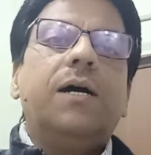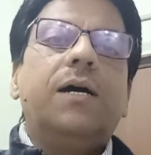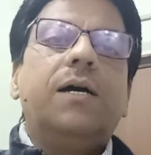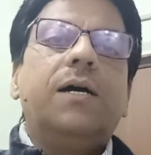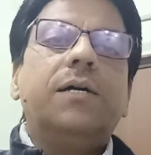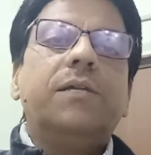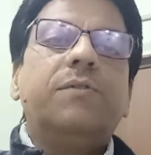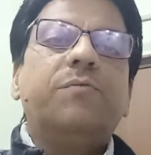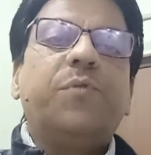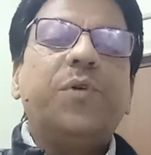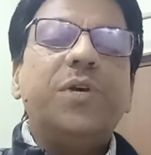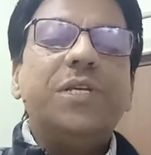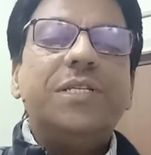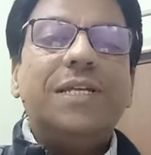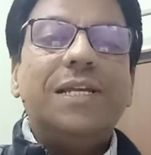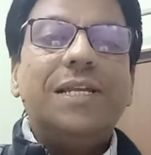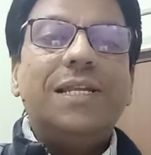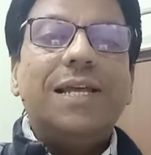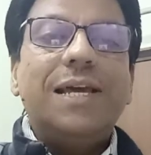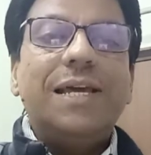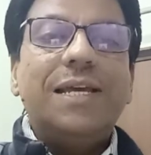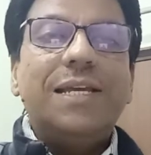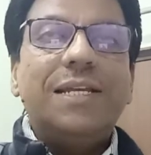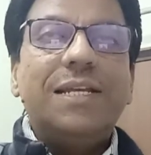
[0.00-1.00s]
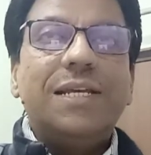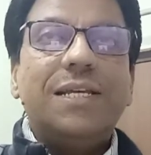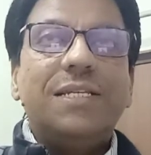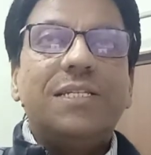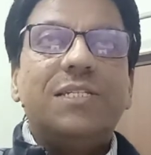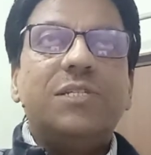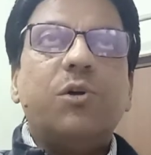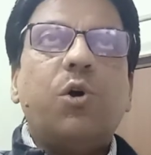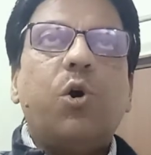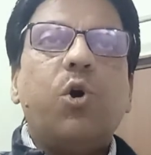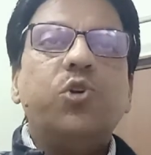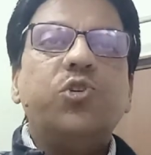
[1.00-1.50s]
First in line is
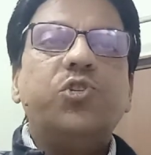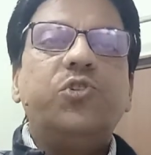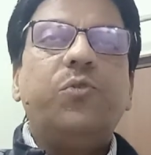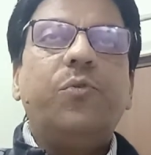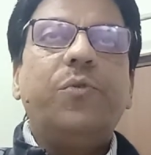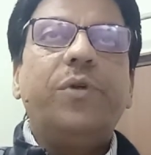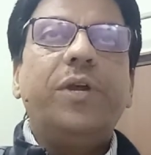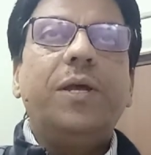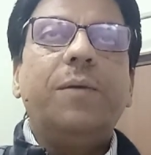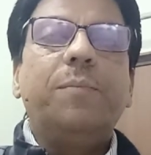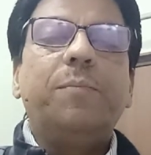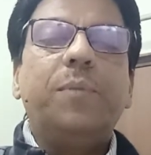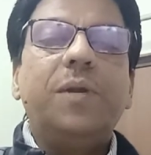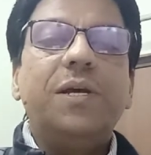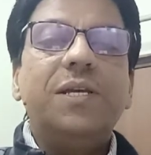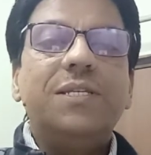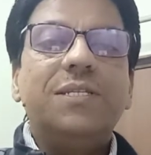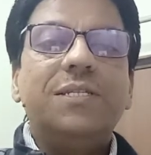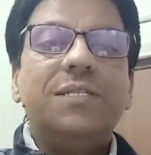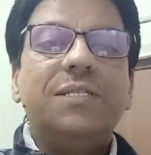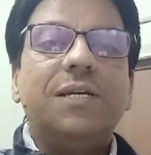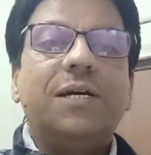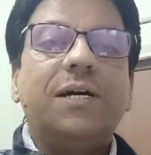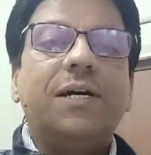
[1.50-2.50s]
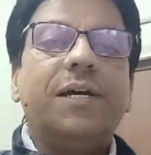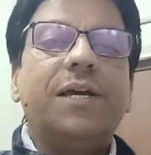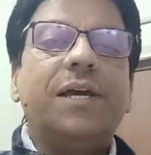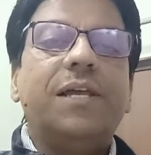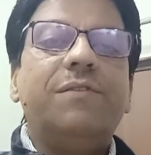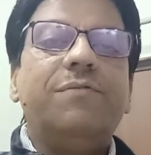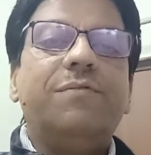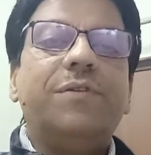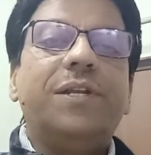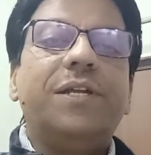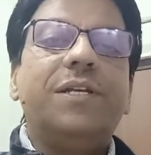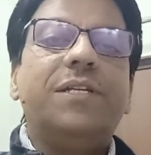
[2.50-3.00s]
auxiliary plus
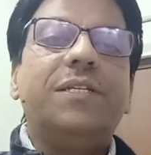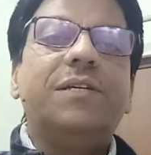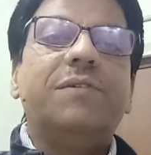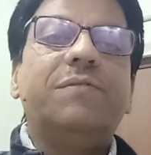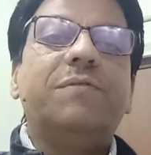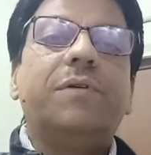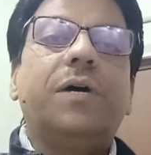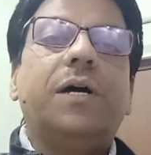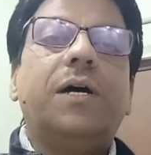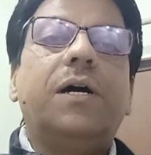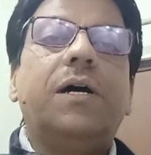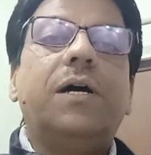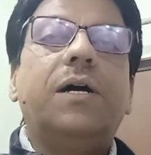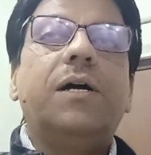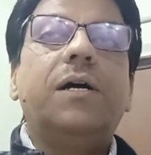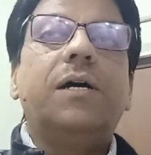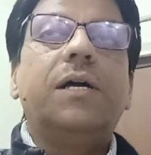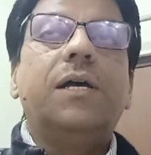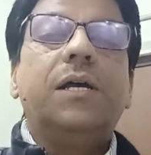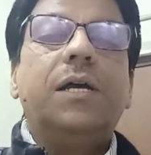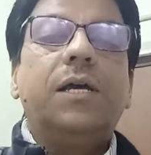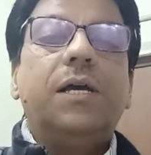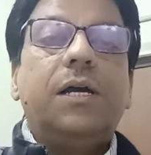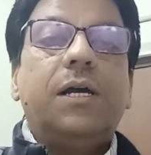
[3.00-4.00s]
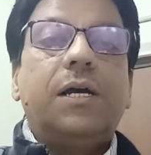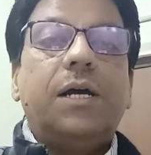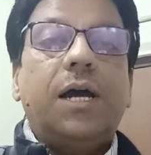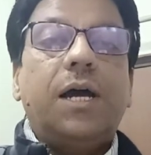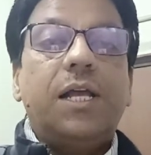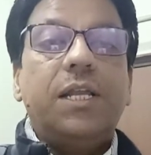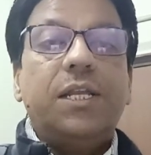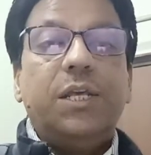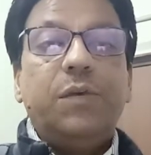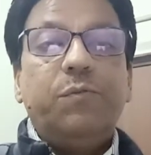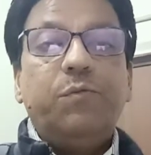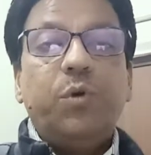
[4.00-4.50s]
infinitive. I'll
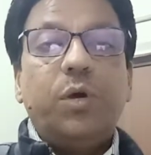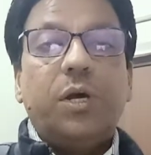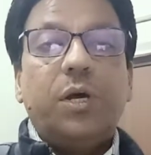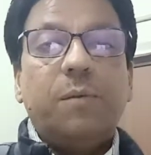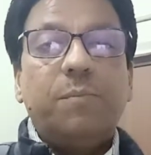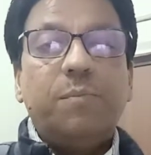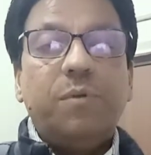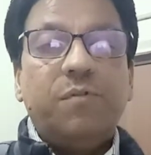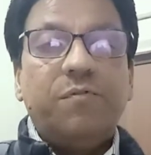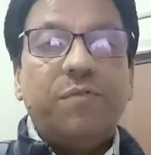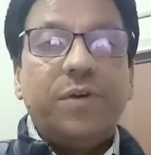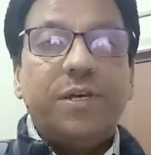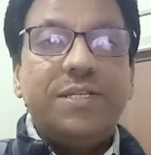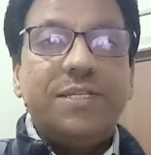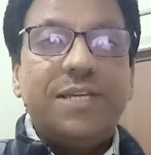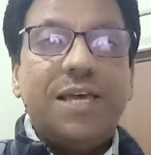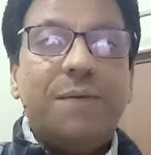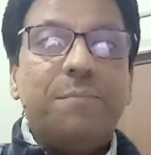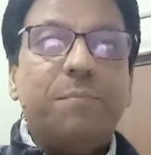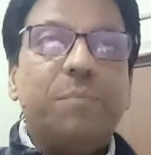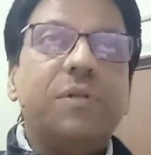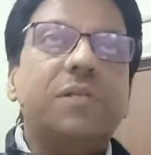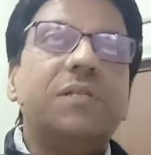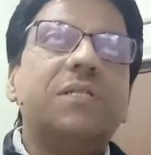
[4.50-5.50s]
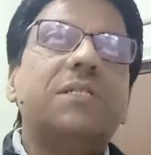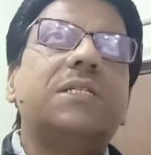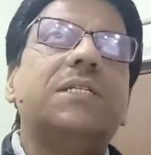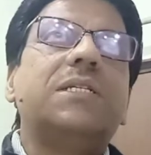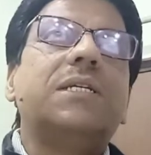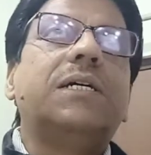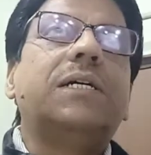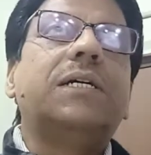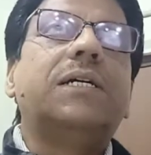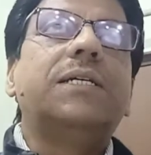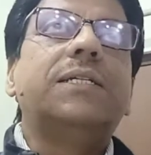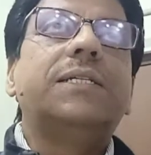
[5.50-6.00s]
give you a couple of examples
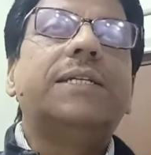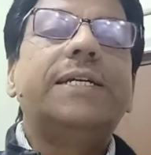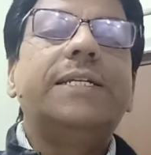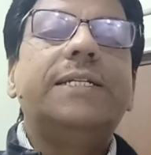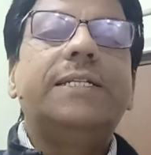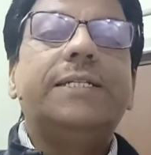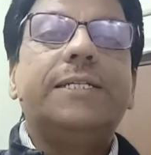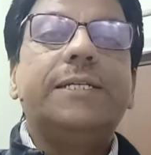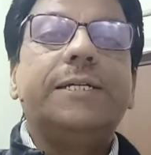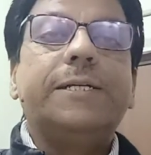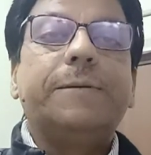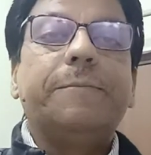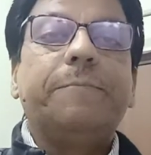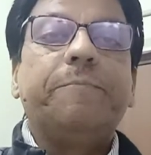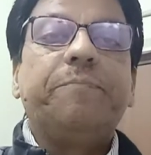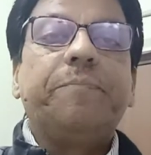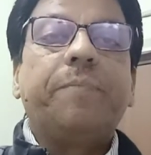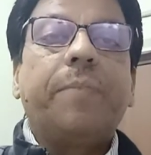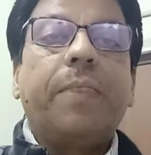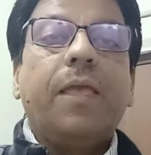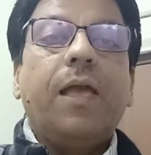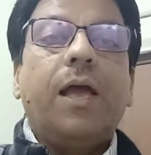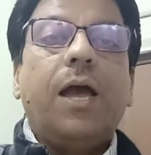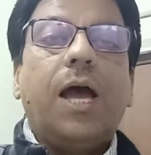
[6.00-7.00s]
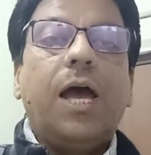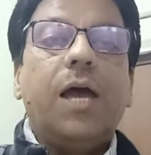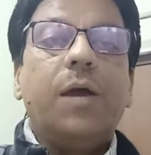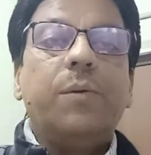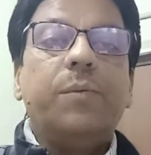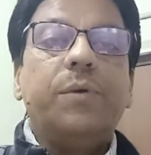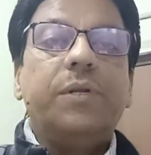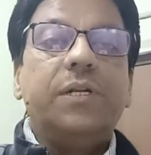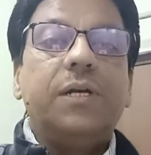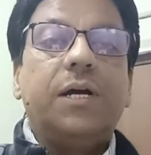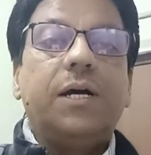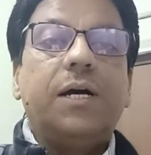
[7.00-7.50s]
that
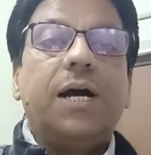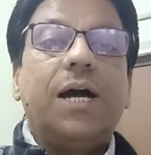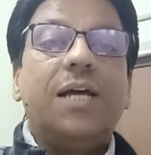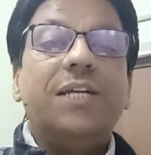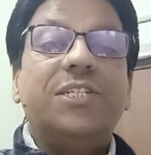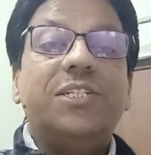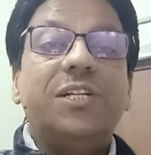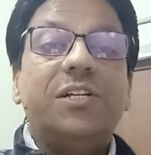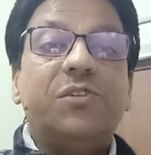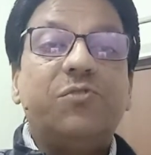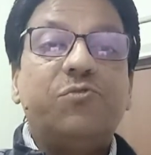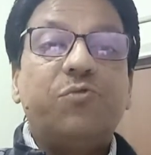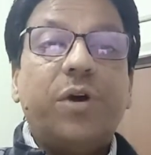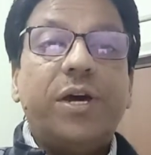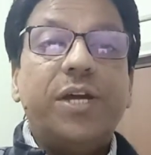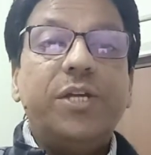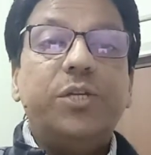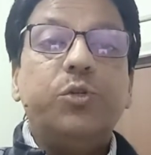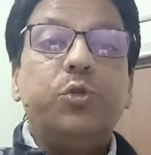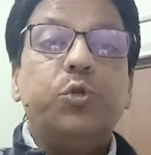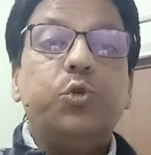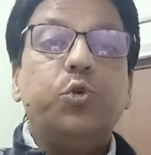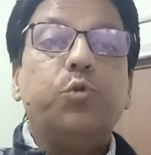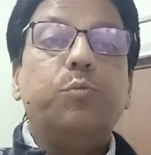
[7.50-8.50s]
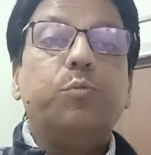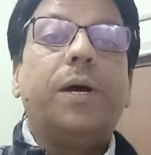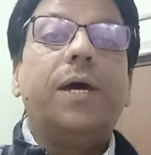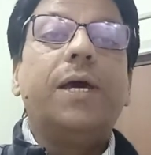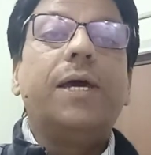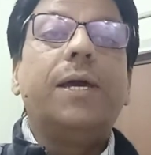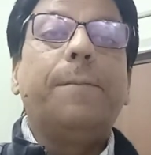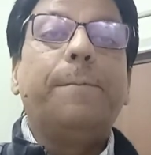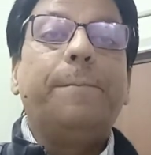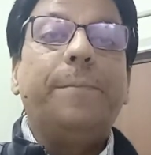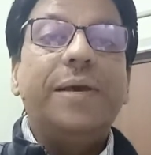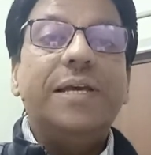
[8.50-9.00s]
I shall try to do my
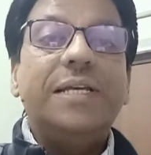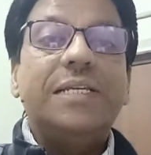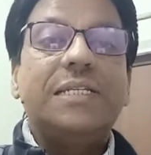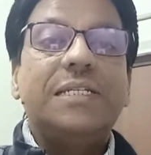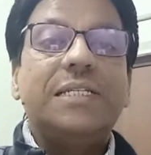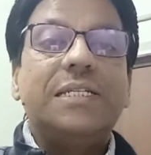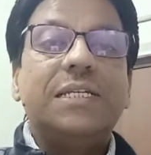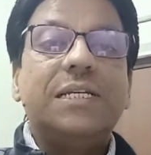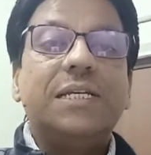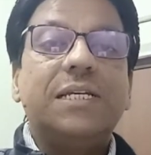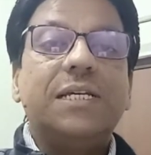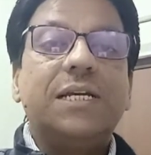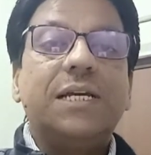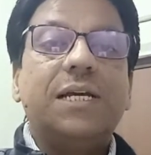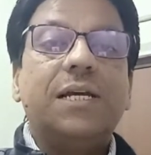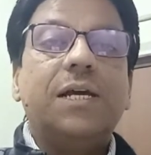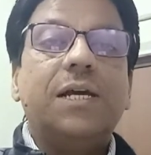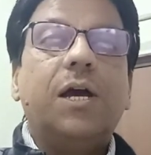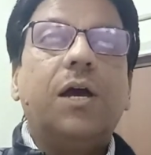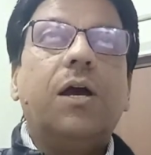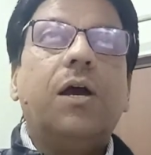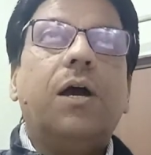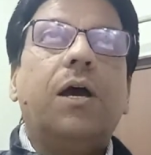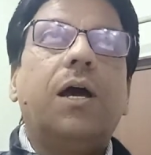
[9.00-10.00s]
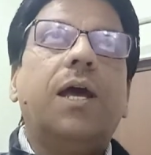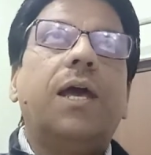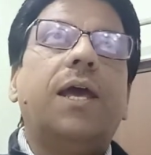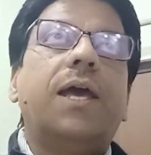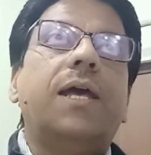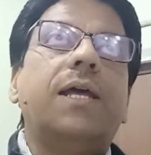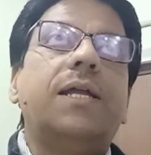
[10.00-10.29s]
best, and